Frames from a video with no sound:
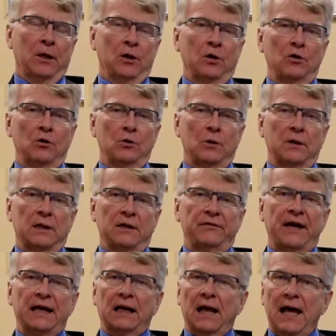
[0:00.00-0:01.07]
who have
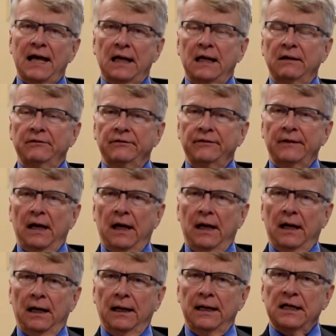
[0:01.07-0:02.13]
had a lot
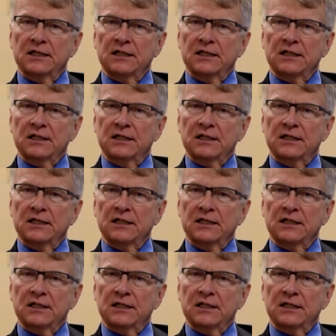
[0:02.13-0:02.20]
of